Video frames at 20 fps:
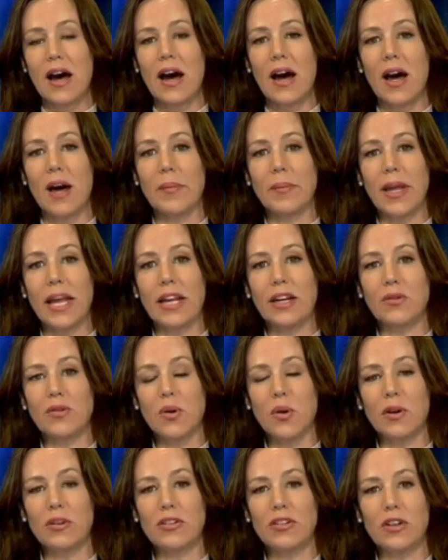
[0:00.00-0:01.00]
And of
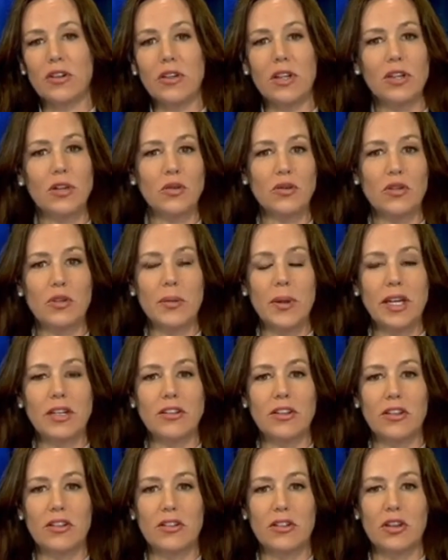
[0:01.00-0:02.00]
course, you know, they don't speak
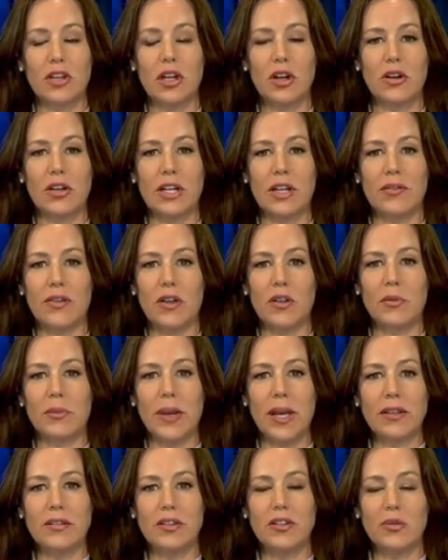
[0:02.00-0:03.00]
to the security of other
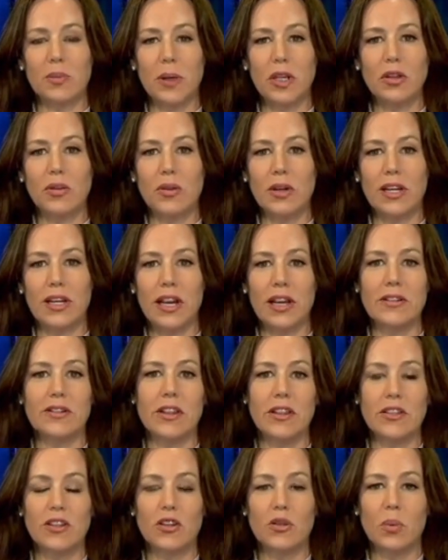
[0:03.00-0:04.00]
bases, but you can guess
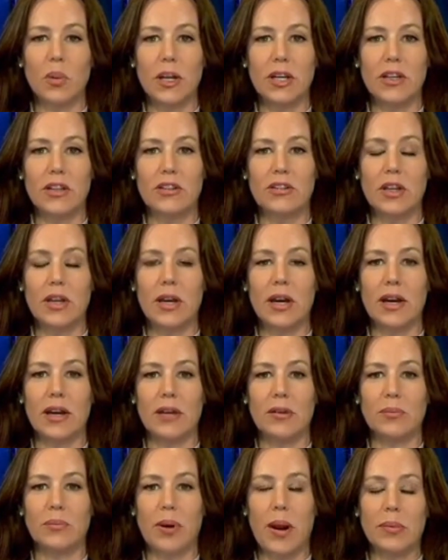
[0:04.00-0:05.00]
that this one is
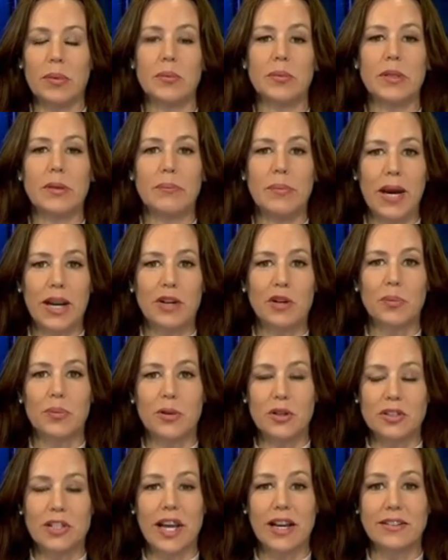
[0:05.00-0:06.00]
probably better
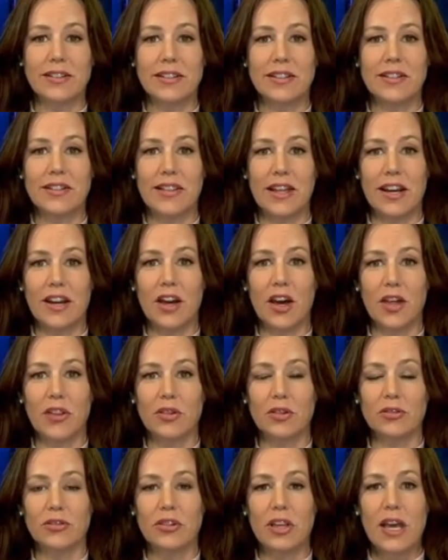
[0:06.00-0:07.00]
protected than
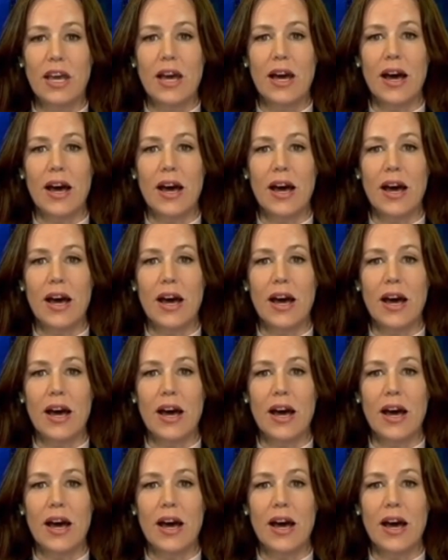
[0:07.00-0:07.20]
others.